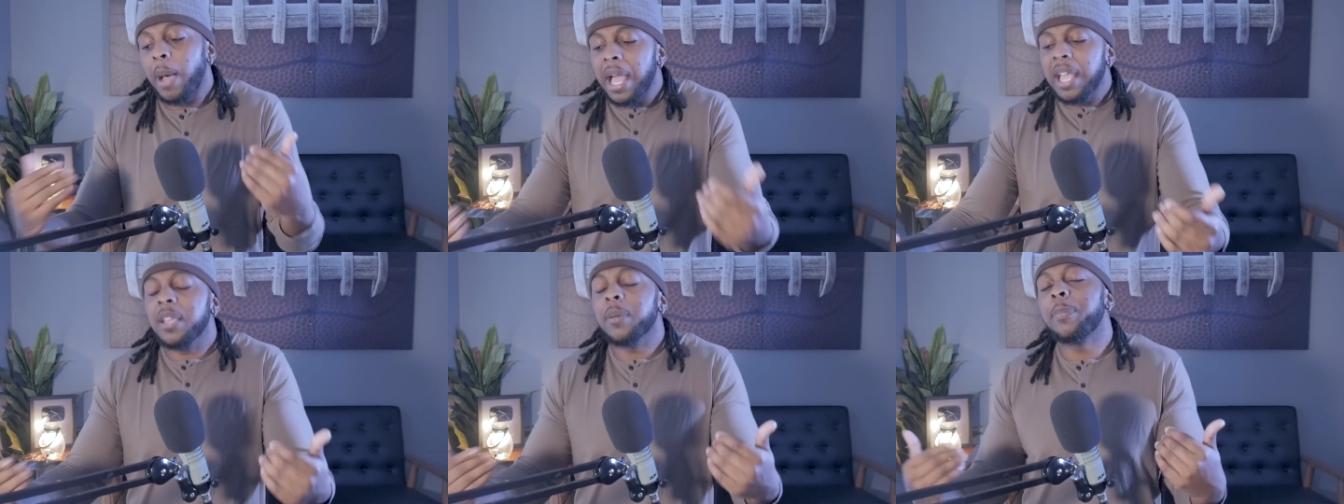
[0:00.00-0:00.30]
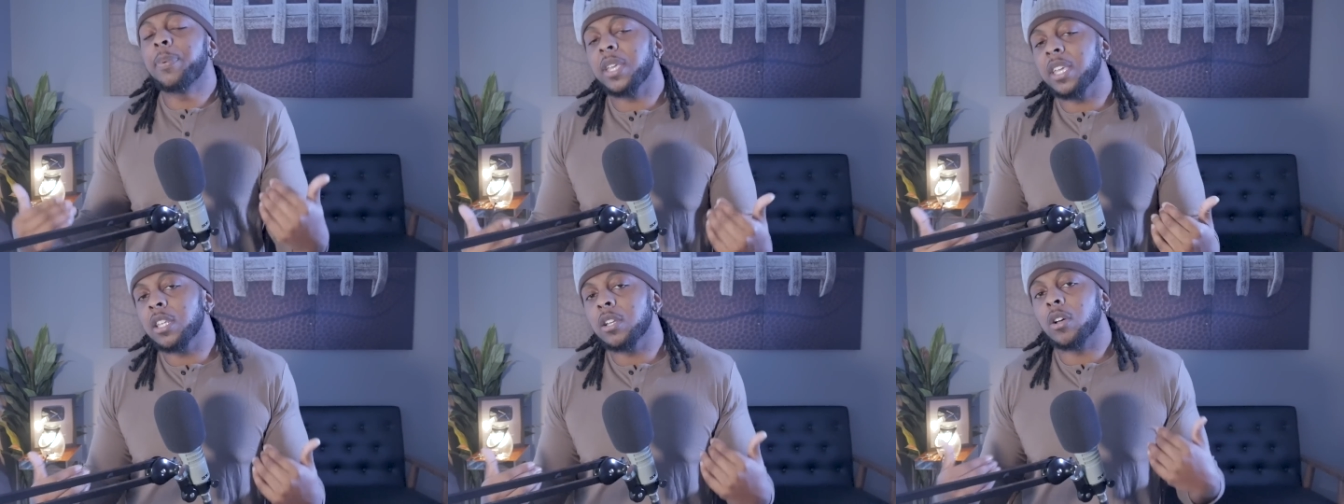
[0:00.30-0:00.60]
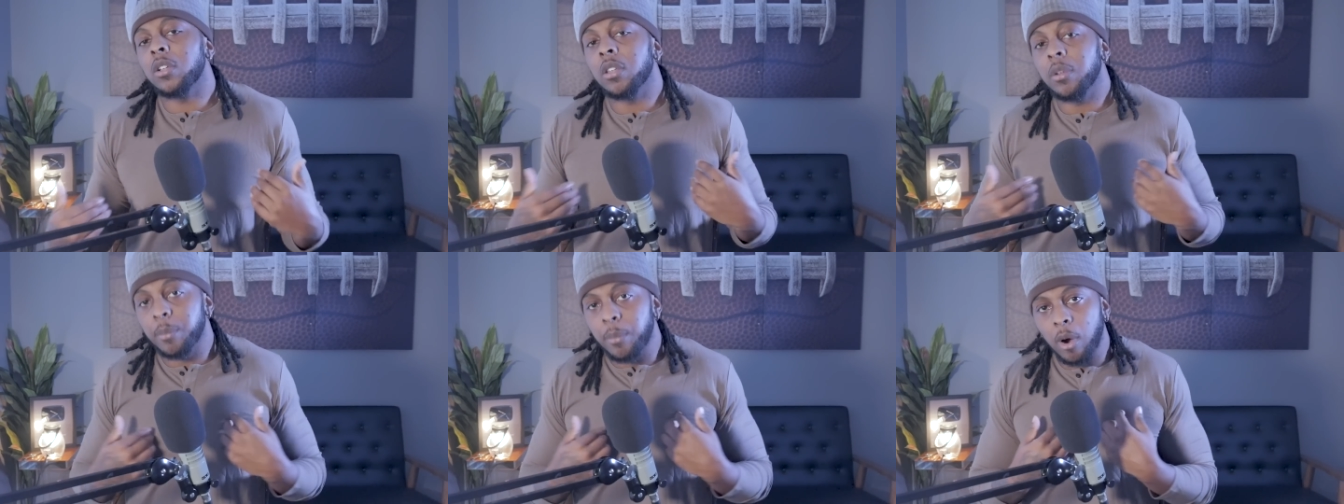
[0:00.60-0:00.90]
My
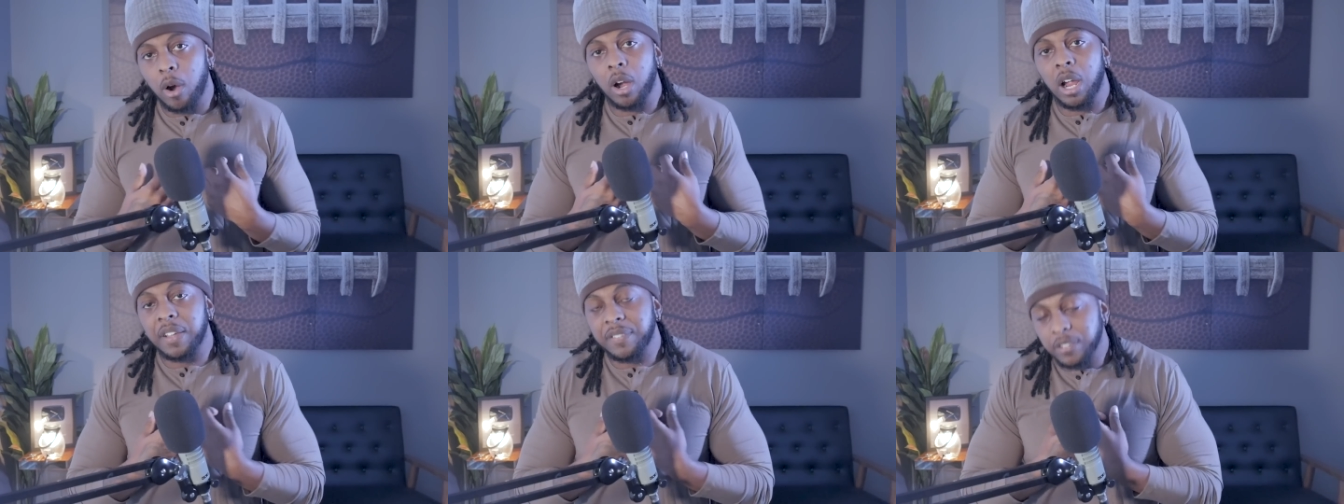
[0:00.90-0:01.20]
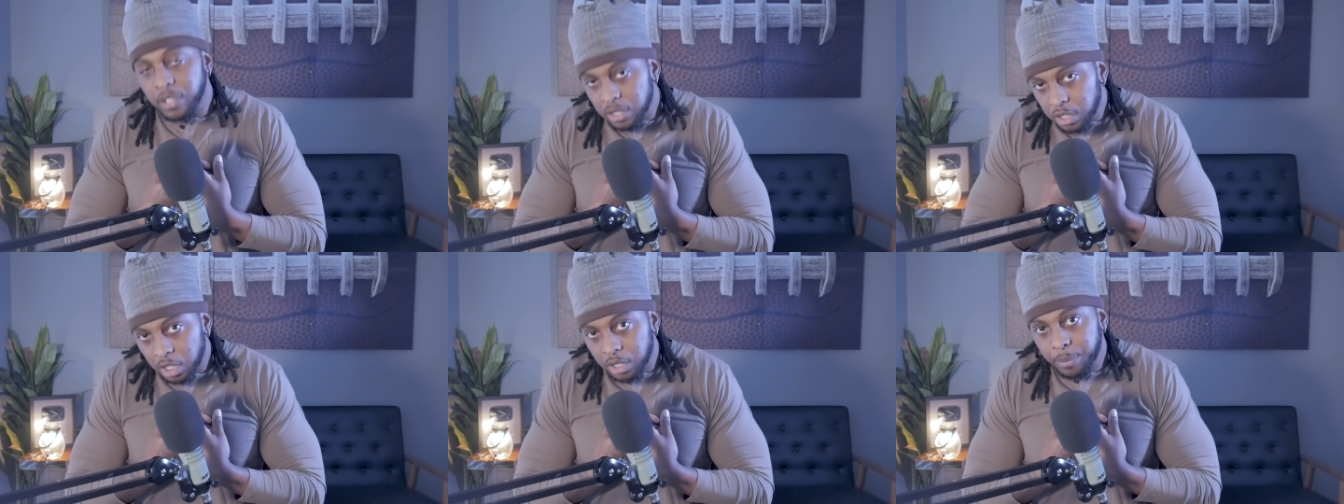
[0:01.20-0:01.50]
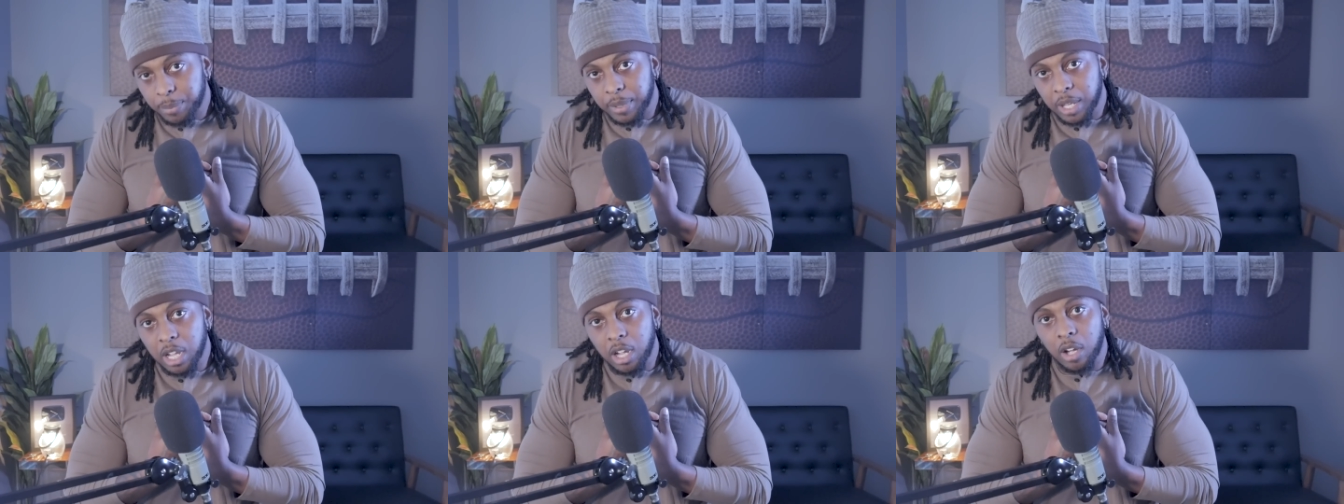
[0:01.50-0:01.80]
opinion on Lamar after
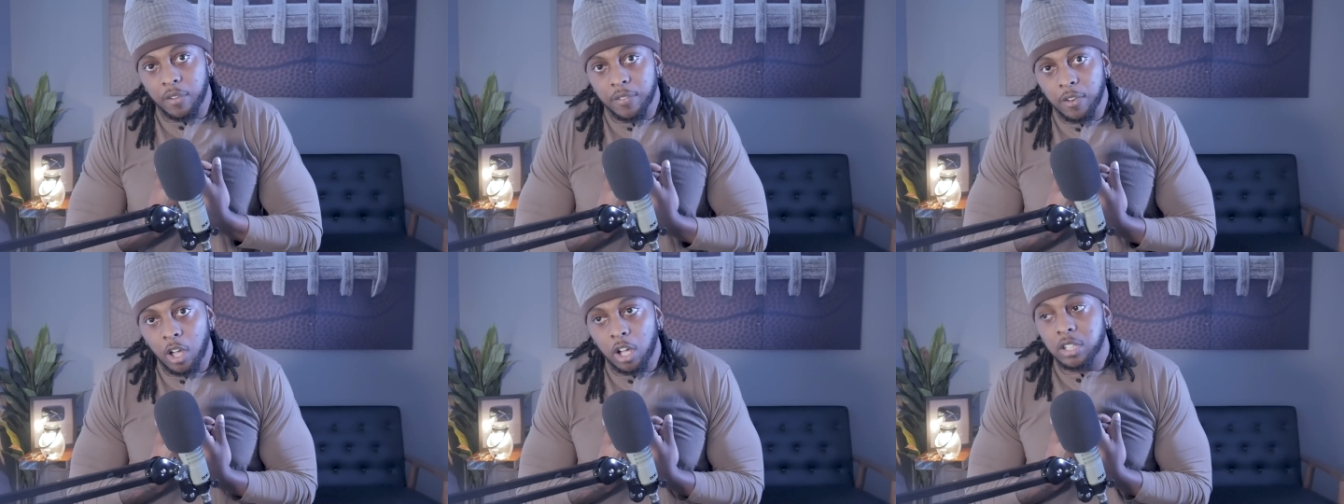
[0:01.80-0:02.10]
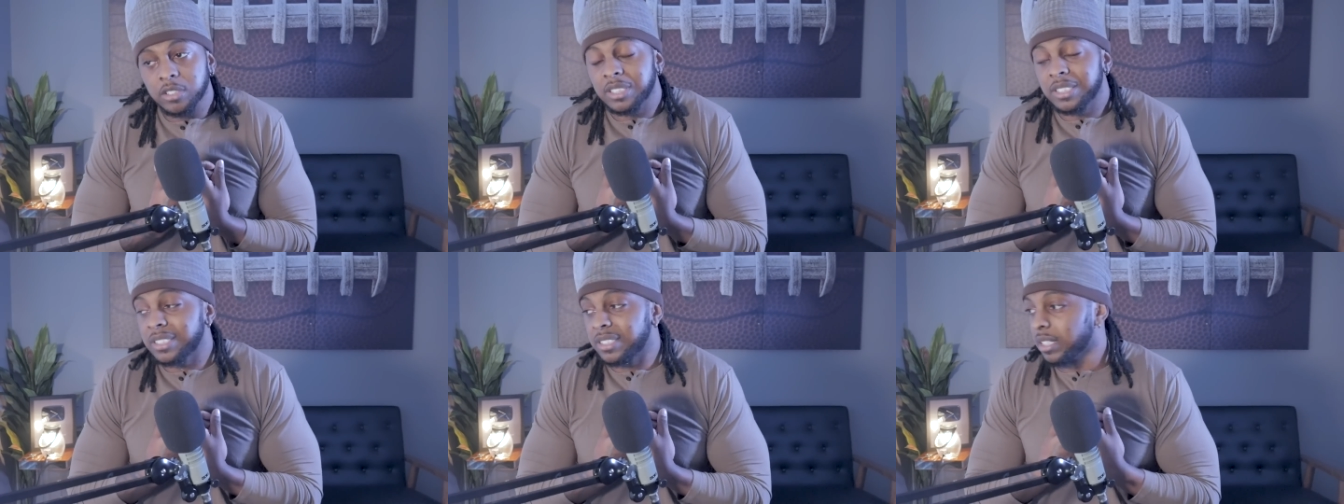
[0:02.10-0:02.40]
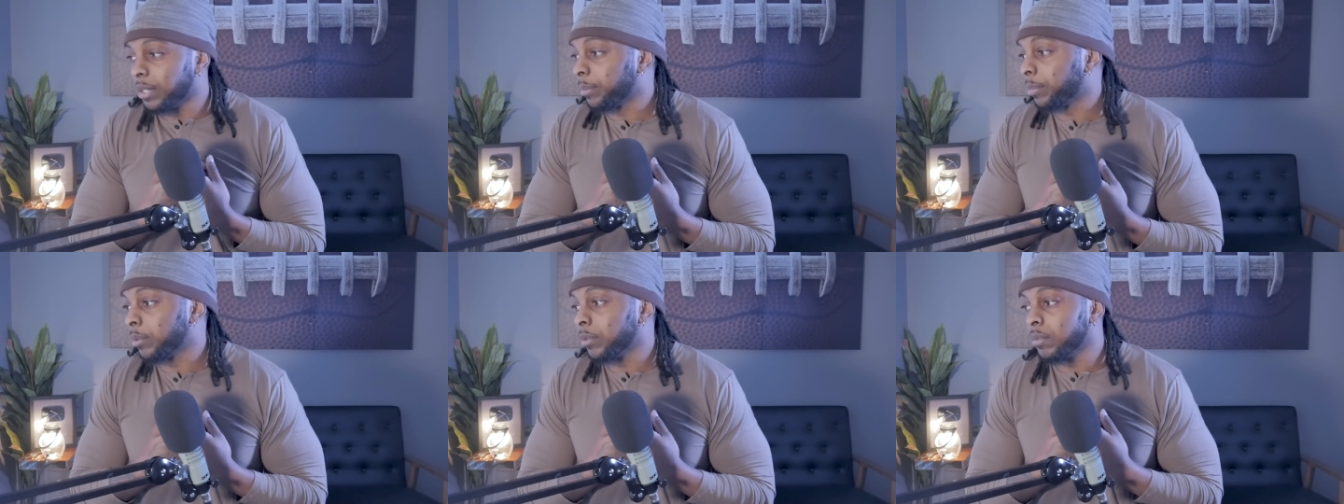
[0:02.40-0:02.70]
another playoff loss is
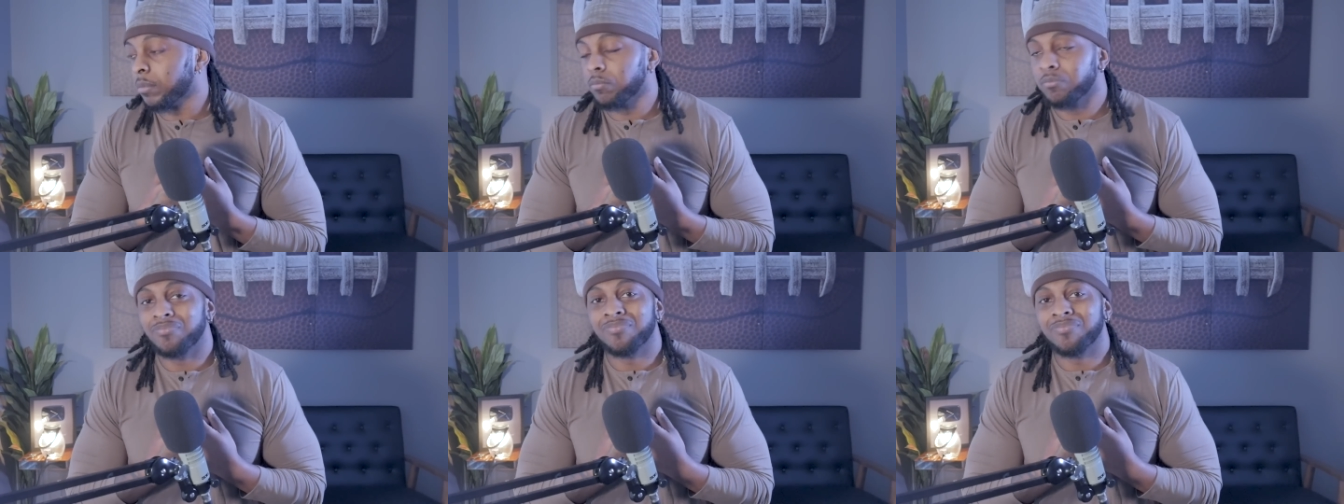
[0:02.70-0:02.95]
simple.